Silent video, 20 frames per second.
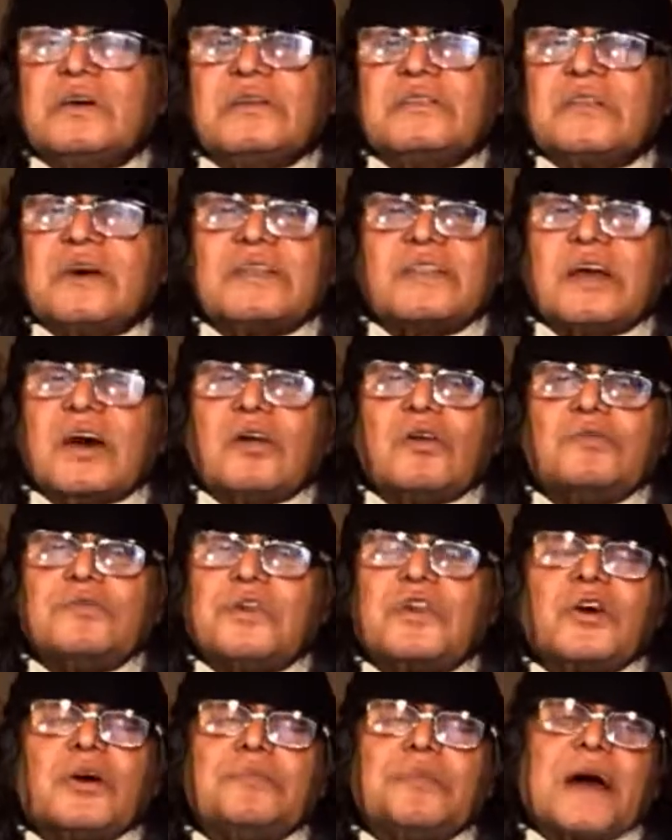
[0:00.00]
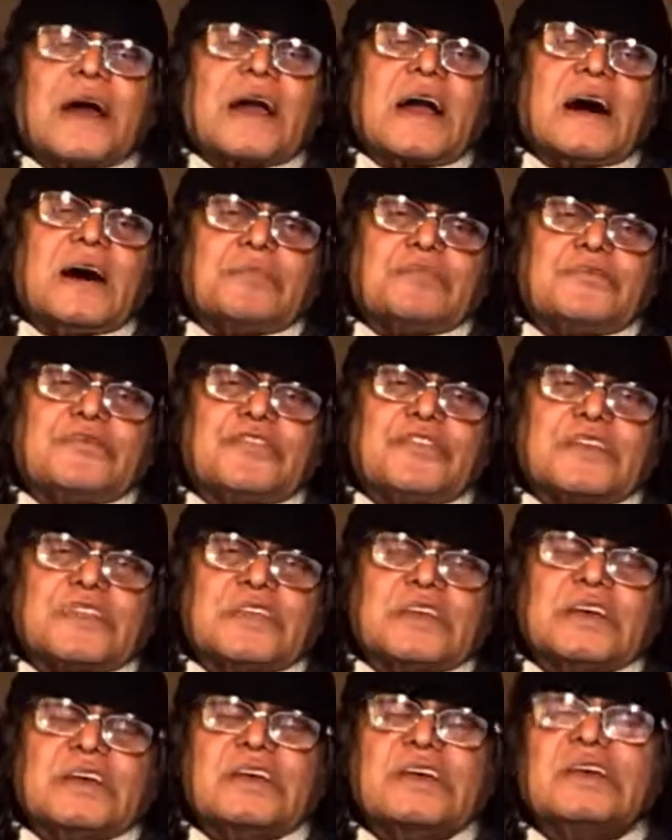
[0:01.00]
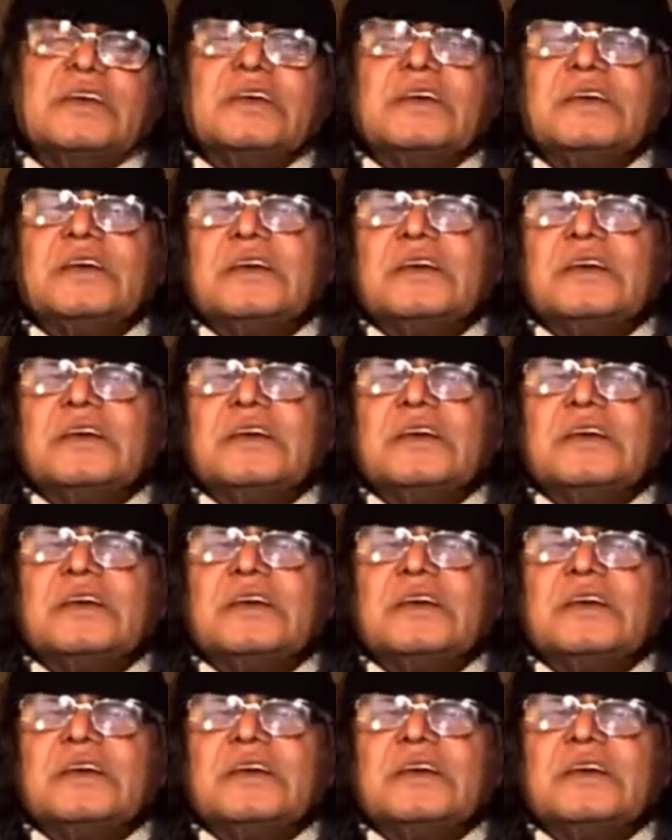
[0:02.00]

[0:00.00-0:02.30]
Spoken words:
that there will be no backup for the